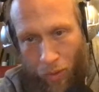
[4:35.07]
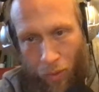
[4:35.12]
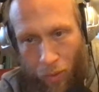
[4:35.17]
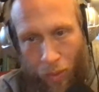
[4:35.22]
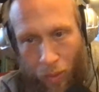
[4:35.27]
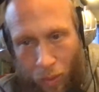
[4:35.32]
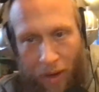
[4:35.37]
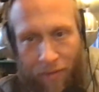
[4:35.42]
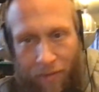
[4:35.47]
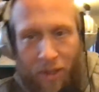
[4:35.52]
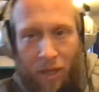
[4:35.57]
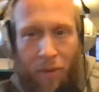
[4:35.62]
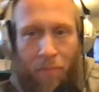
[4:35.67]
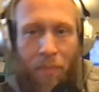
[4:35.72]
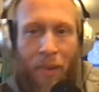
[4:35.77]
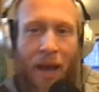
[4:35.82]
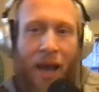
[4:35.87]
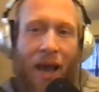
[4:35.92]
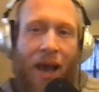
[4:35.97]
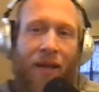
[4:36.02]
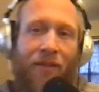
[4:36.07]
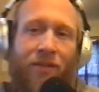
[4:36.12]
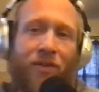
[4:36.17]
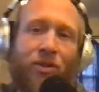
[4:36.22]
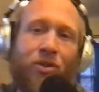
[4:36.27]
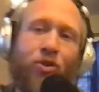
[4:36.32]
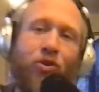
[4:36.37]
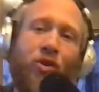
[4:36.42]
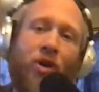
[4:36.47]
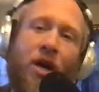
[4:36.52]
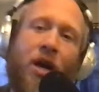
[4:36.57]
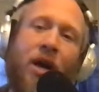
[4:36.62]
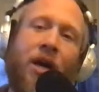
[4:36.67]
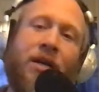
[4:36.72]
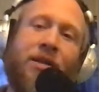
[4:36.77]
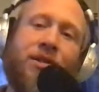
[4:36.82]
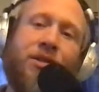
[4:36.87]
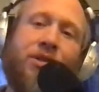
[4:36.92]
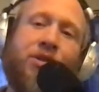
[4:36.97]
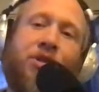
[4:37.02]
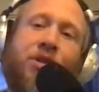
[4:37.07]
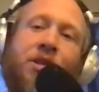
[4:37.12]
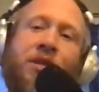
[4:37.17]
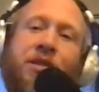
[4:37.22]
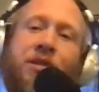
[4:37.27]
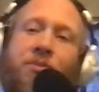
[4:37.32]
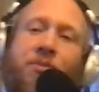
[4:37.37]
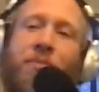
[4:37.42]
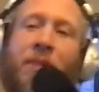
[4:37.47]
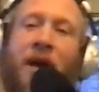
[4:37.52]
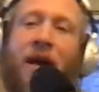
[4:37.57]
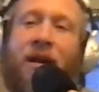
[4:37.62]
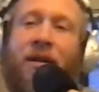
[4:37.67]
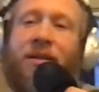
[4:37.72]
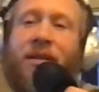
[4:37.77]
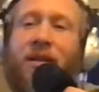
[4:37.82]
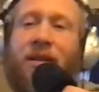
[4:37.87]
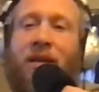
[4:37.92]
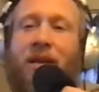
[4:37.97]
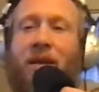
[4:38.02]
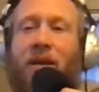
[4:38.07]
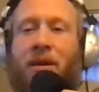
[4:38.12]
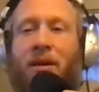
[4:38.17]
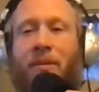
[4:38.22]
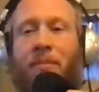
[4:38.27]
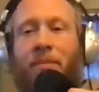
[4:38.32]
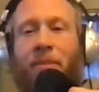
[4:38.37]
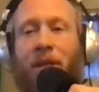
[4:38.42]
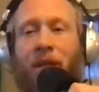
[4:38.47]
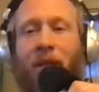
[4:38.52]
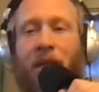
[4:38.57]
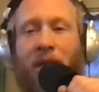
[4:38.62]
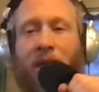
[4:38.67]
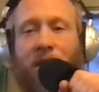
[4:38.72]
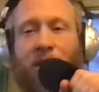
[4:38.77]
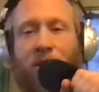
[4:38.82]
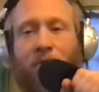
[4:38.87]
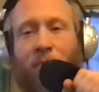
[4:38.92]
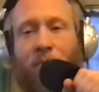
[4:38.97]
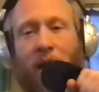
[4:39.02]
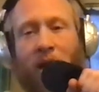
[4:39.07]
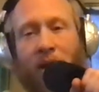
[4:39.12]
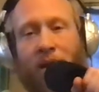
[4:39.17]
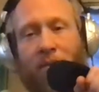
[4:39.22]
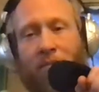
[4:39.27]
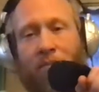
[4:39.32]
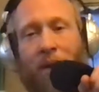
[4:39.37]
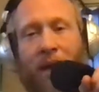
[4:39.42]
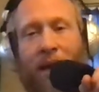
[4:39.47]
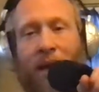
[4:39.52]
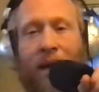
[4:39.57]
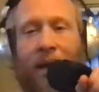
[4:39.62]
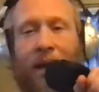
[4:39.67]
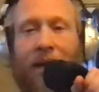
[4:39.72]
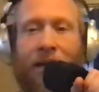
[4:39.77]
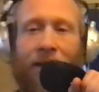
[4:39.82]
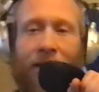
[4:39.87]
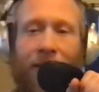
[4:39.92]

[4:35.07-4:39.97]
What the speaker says: Whenever their paths crossed, she smiled at him and he smiled back.